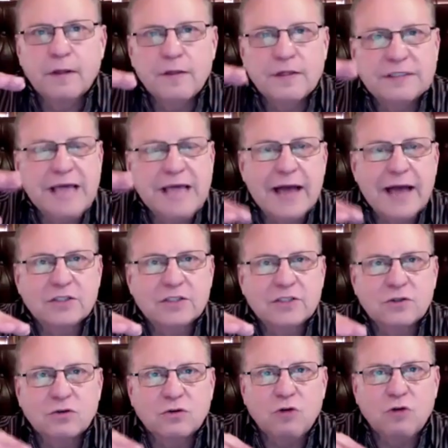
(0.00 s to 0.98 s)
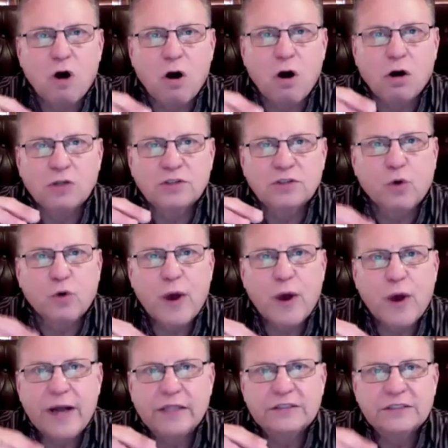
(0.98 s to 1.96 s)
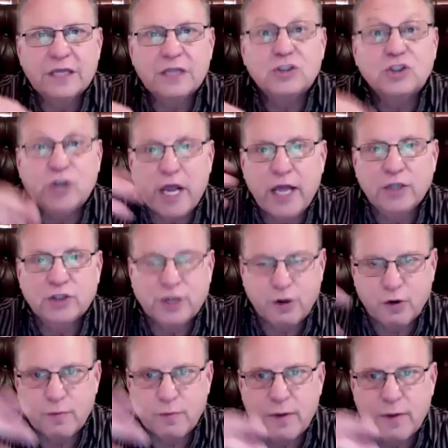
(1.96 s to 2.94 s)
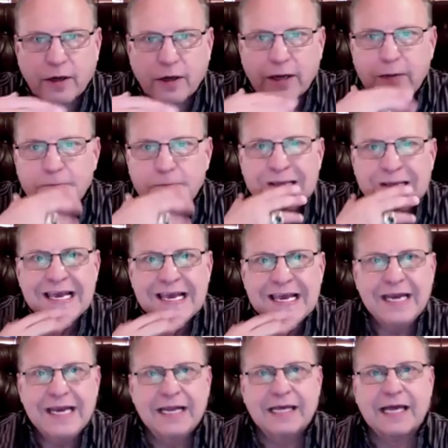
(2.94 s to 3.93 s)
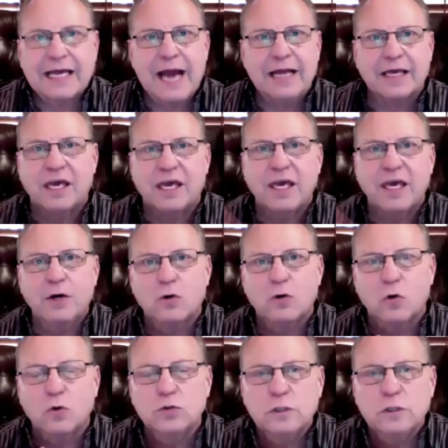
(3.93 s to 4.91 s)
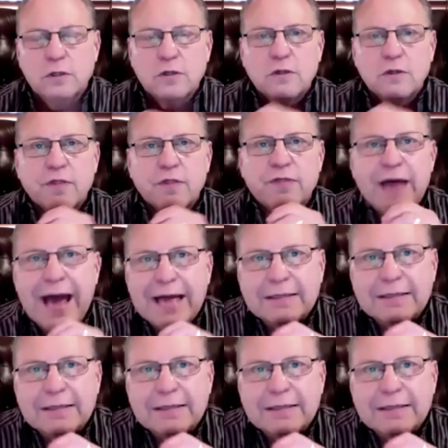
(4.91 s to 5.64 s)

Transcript: tax laws, the credits changed here in America, and it kind of killed that